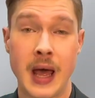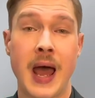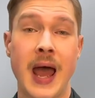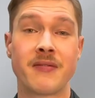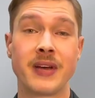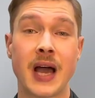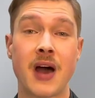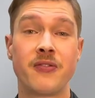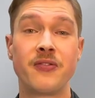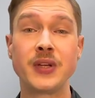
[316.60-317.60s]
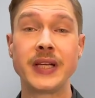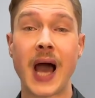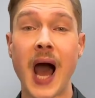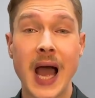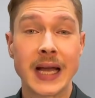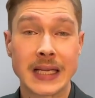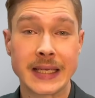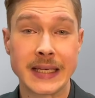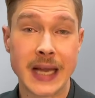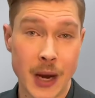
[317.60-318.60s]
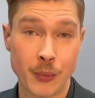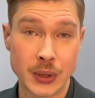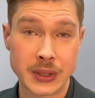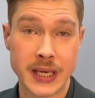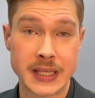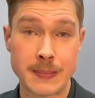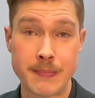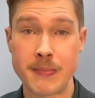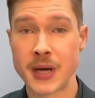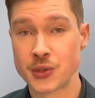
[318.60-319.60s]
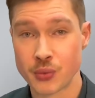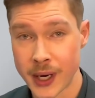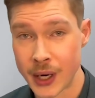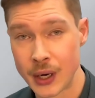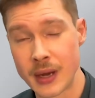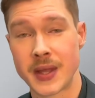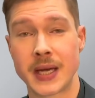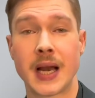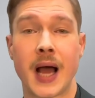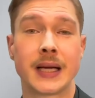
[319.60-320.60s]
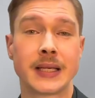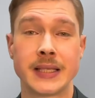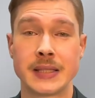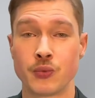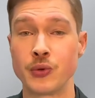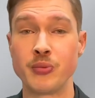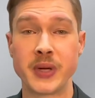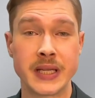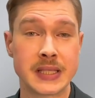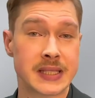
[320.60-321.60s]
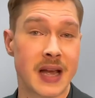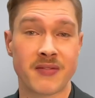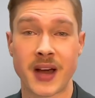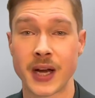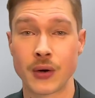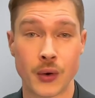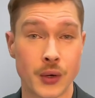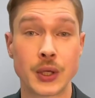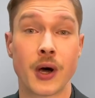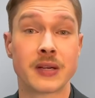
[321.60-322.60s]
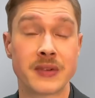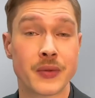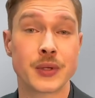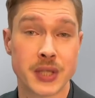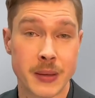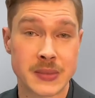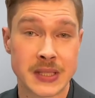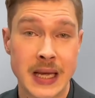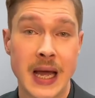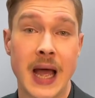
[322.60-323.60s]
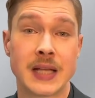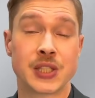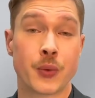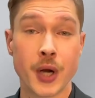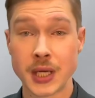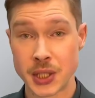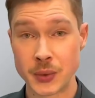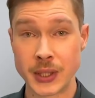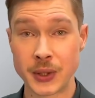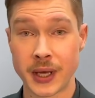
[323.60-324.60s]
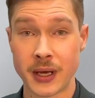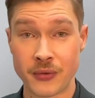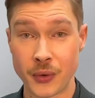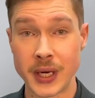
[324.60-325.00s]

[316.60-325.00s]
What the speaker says: Having a fully eye-clean emerald is much rarer than an eye-clean ruby, sapphire, or a lot of other gems. And so we're not generally looking for